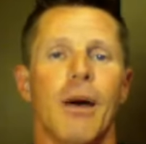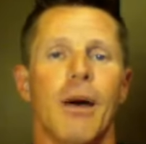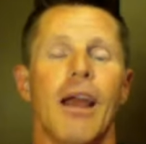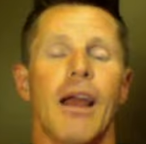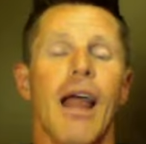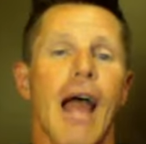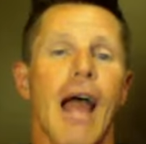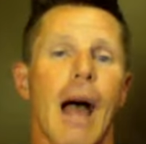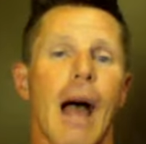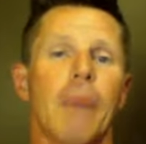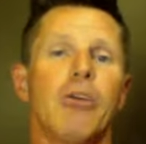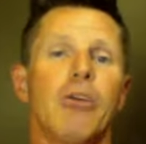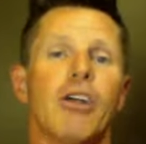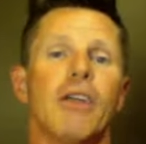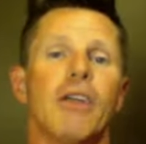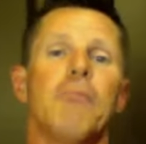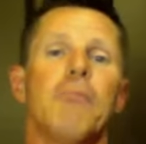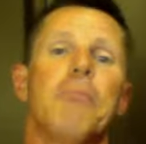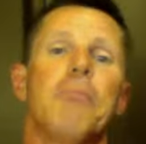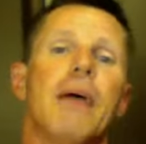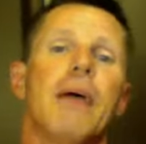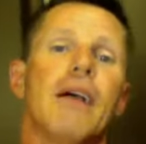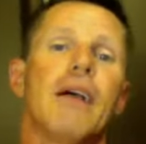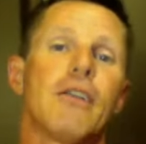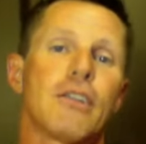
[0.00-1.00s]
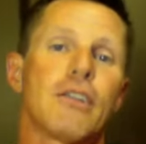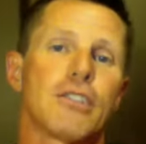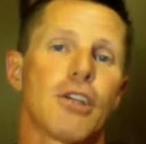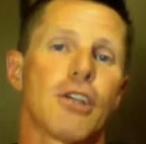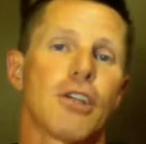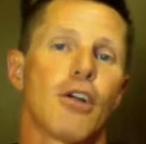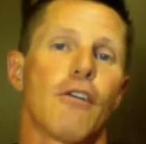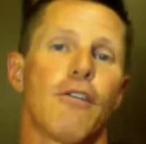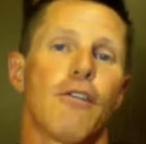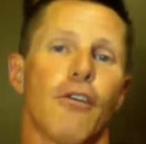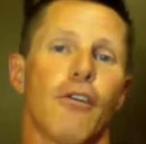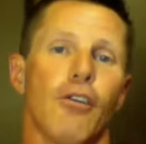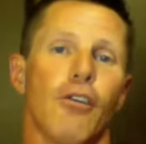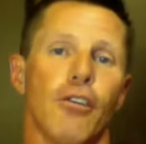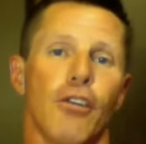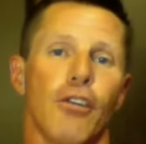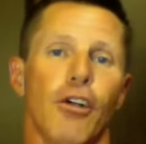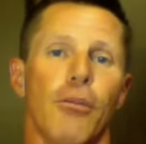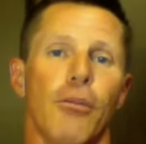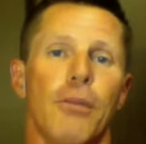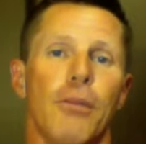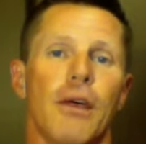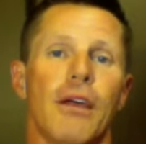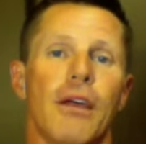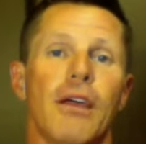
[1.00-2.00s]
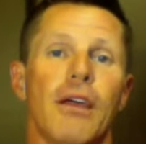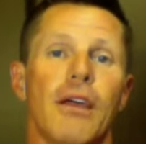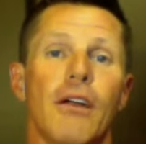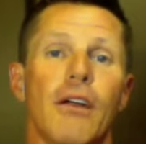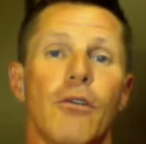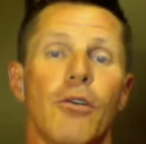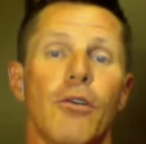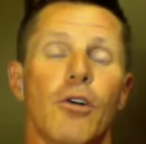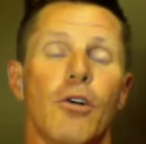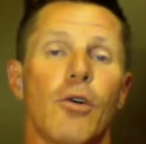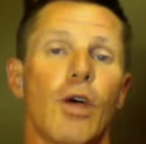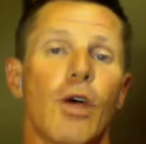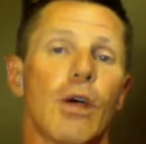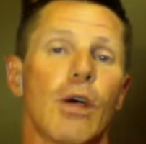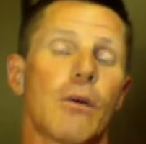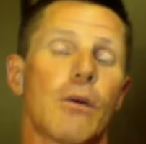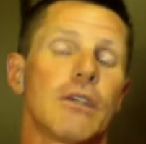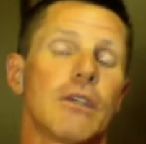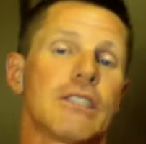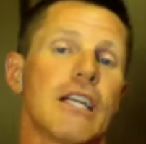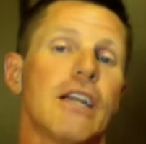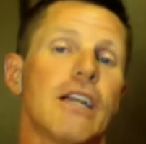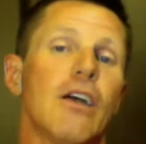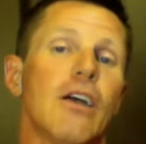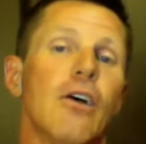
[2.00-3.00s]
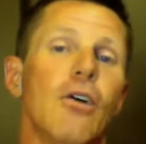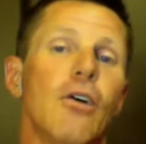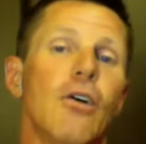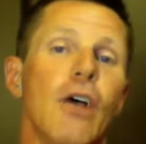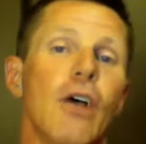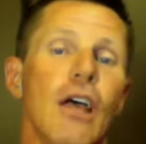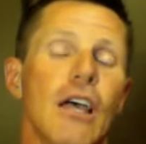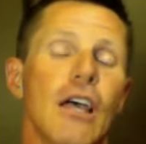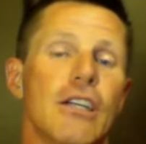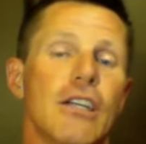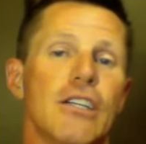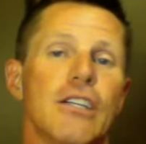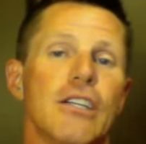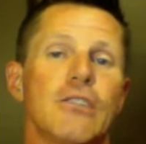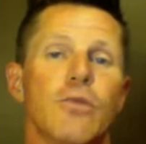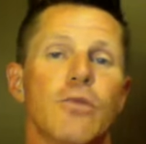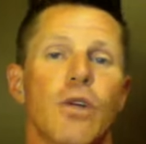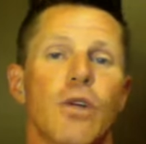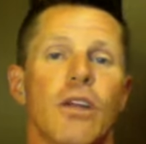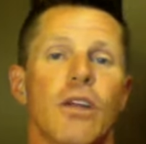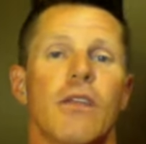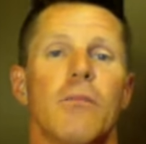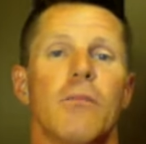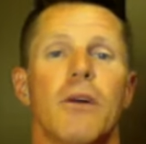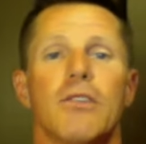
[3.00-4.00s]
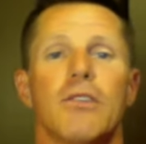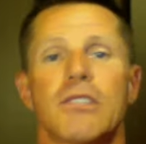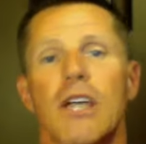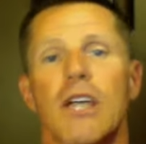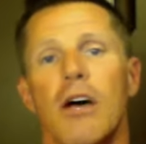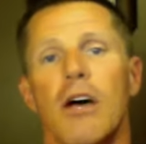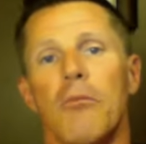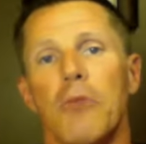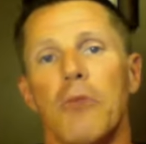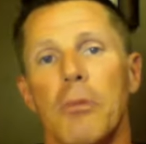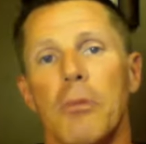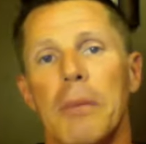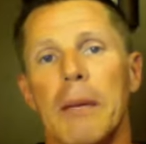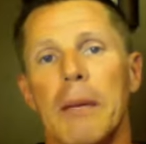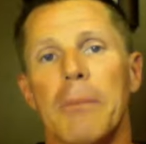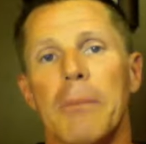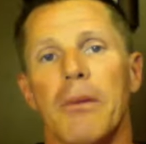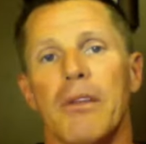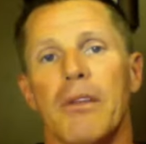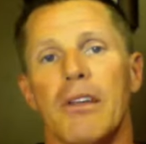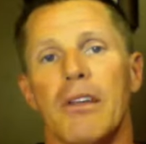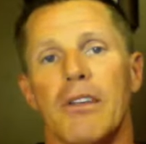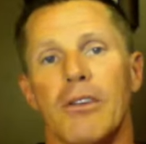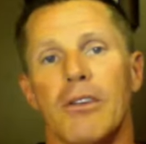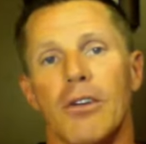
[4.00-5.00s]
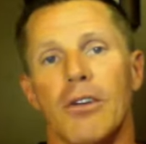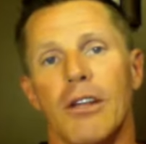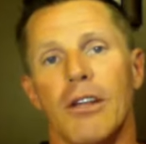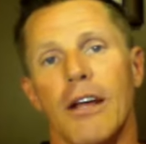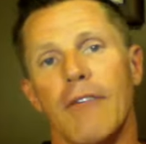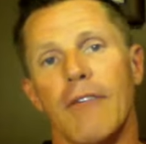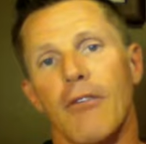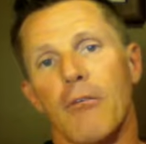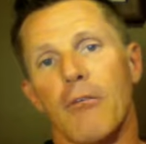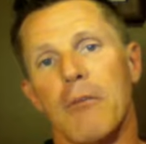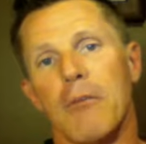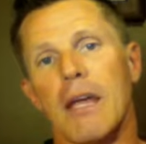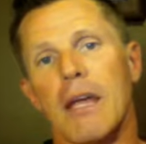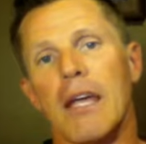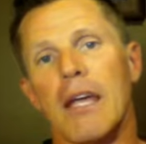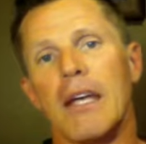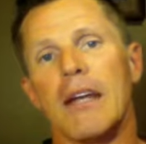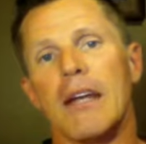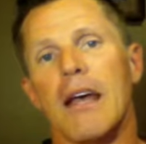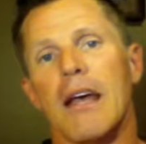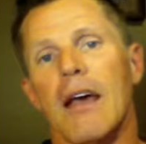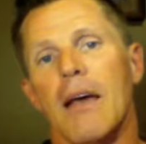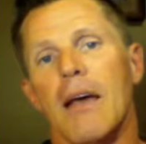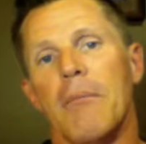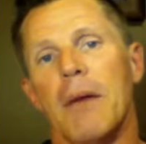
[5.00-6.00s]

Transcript: But I'm going to embarrass her for a little bit here real quick, because I know she is one of the most humble people that you'll ever meet.